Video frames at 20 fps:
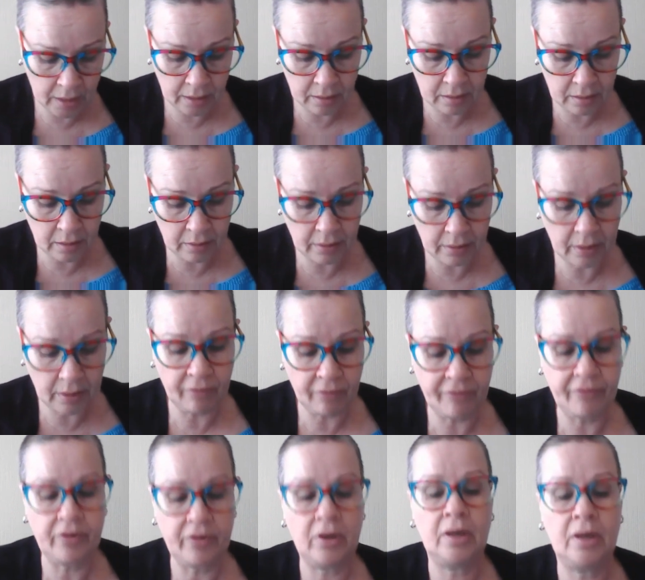I don't know how
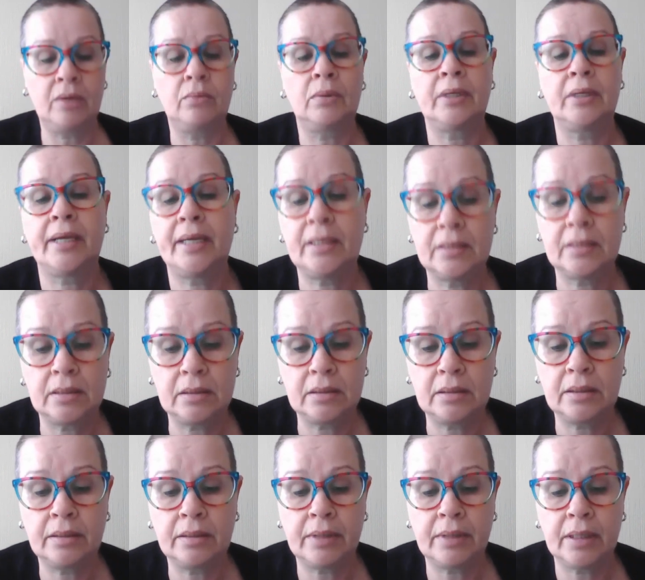far I will
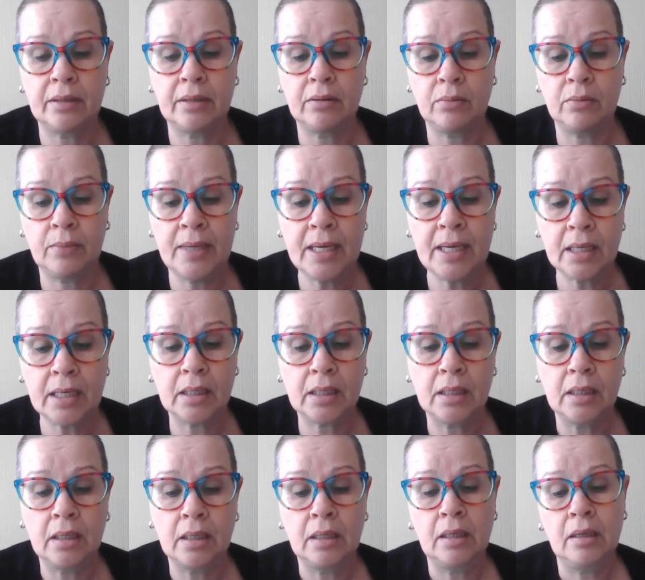get during the
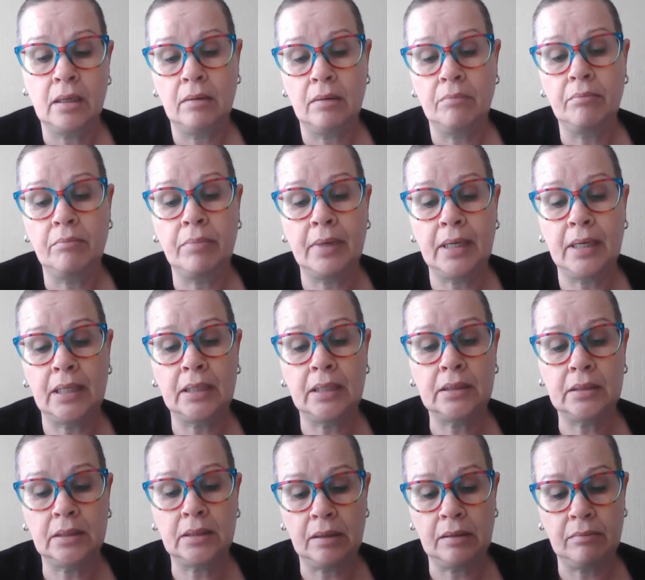week,
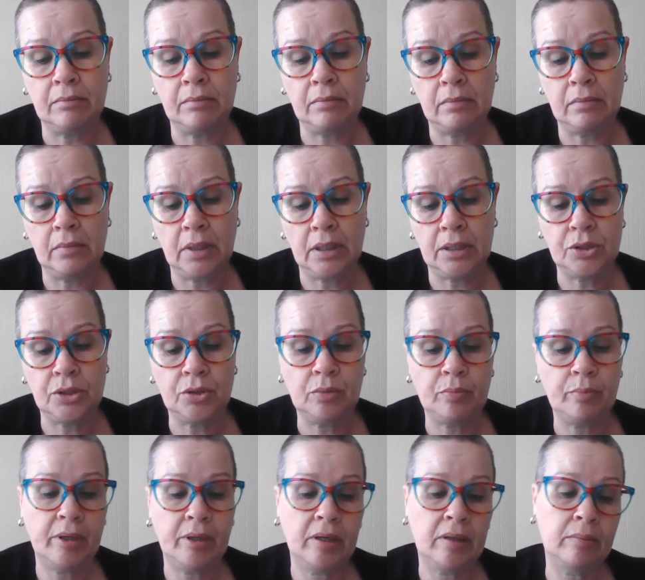but I
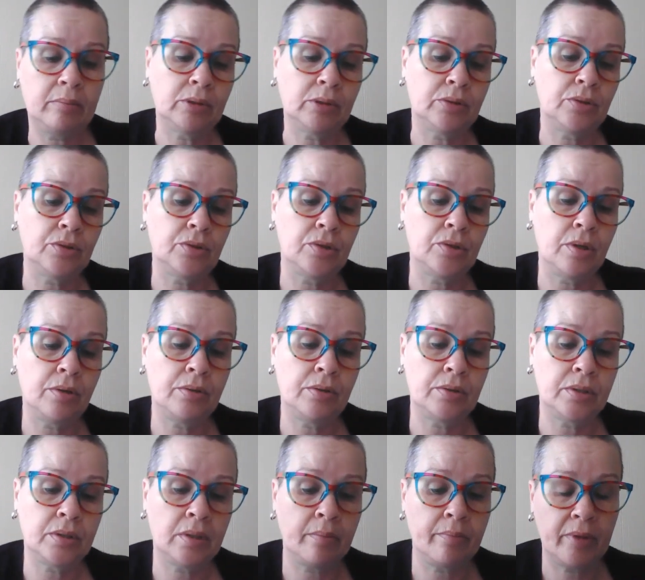should be able to show
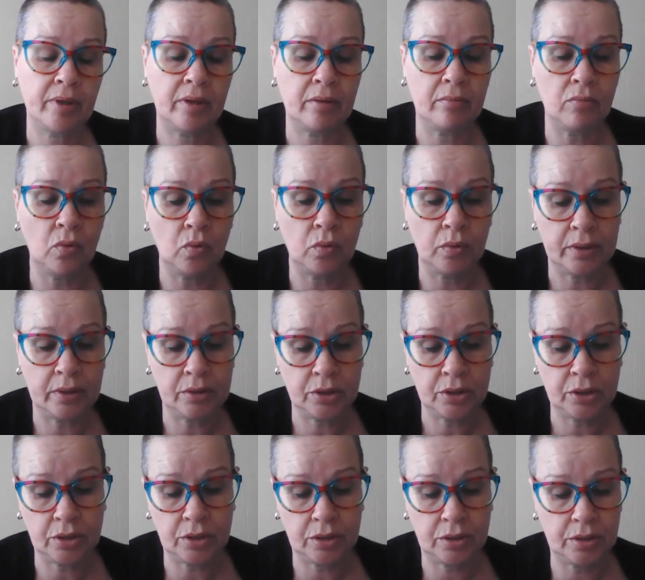you something more
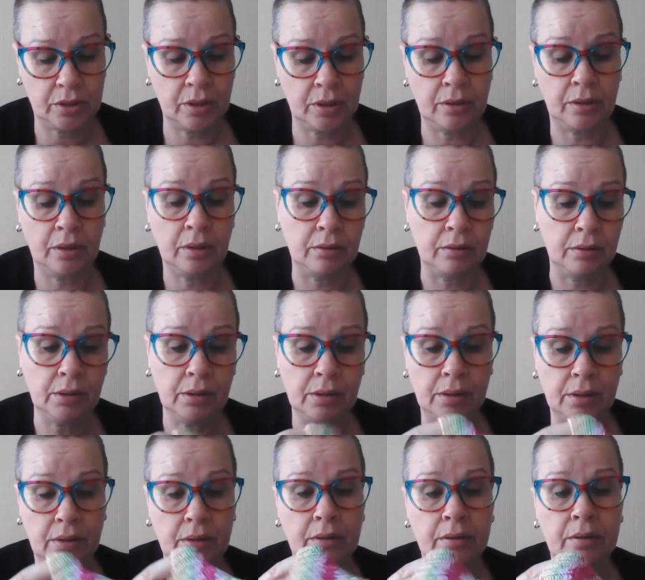than just a
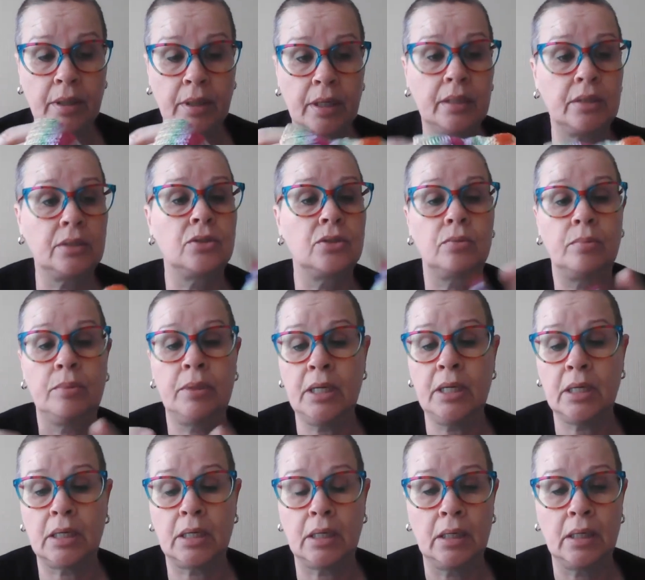yoke next
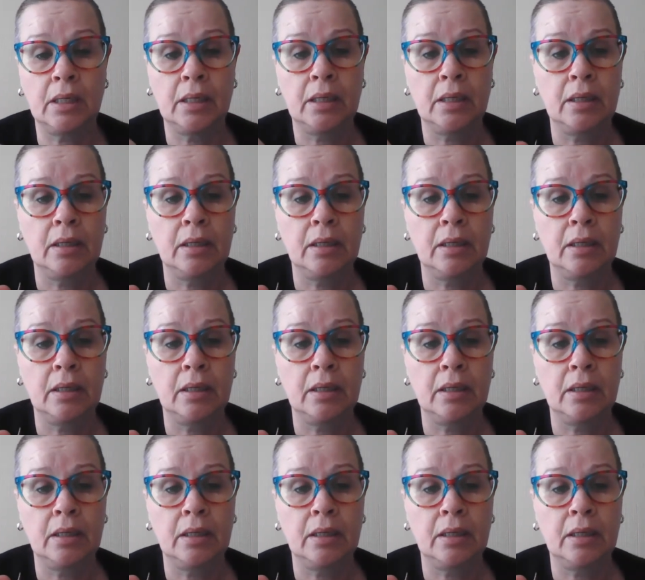week.